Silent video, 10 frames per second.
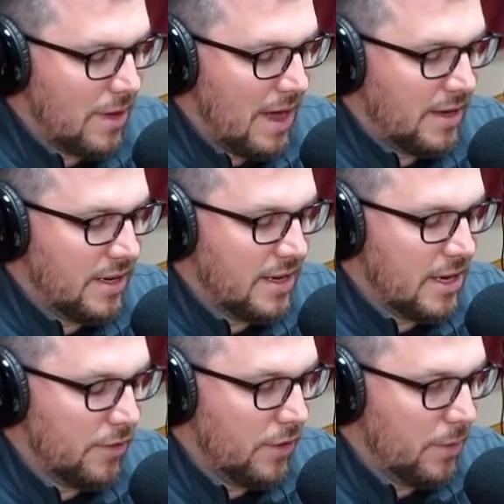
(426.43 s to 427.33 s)
I did an
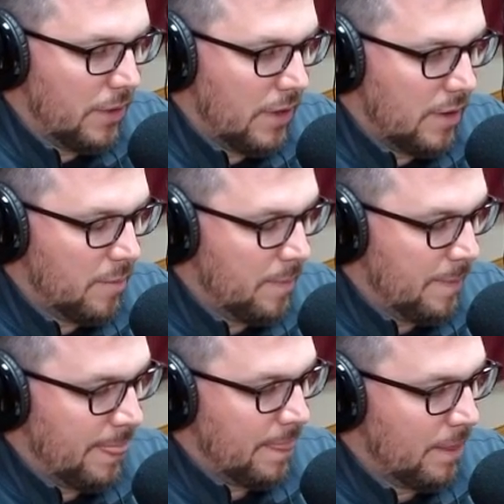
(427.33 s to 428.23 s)
interview with him,
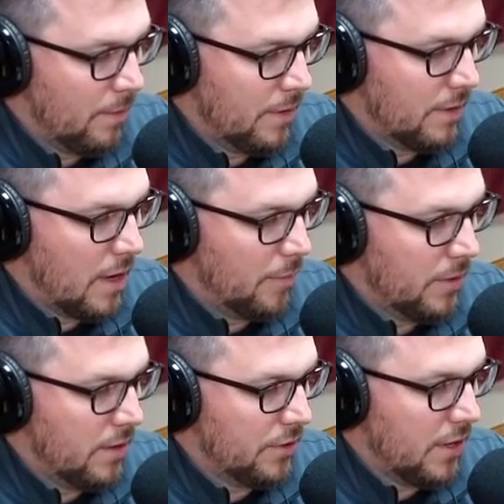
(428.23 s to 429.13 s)
it was a couple
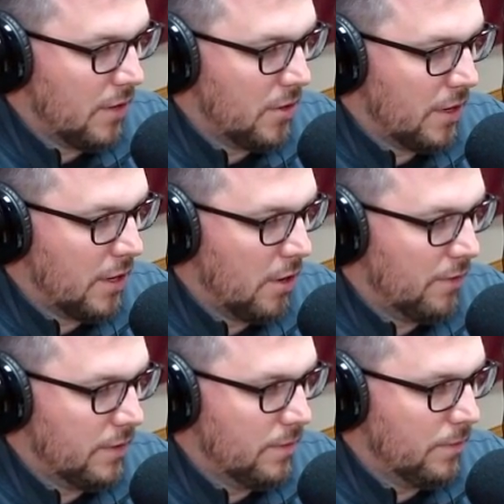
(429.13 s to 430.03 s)
years ago during
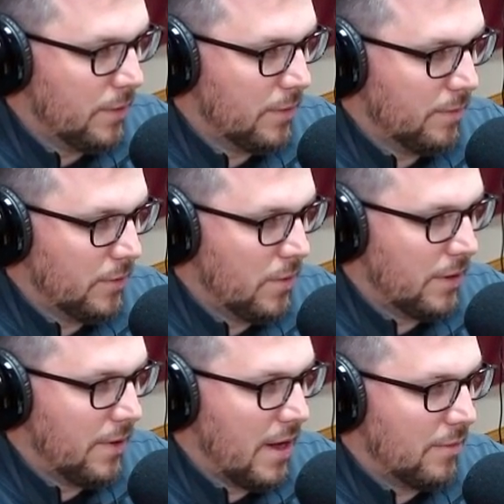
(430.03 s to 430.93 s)
COVID. We were toying
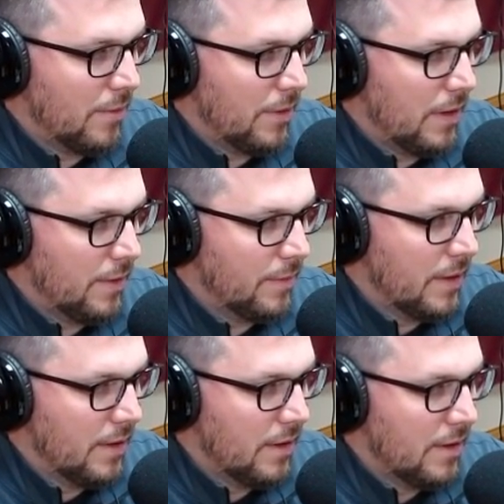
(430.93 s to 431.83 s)
around with a
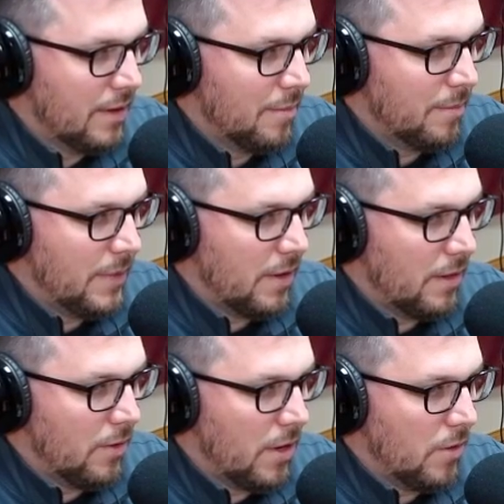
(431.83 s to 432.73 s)

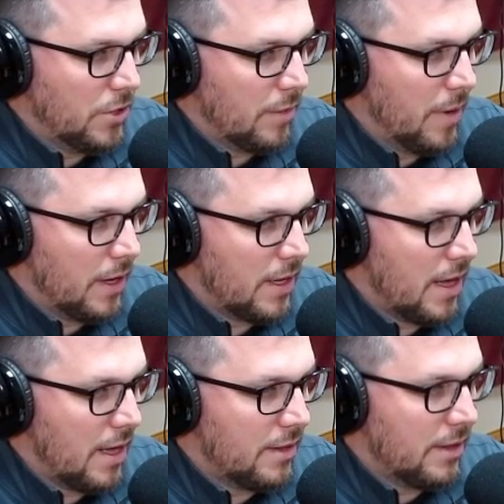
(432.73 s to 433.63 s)
little coaching
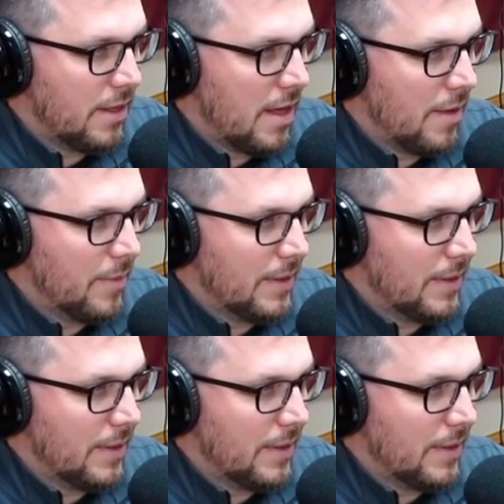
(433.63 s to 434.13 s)
podcast at the time.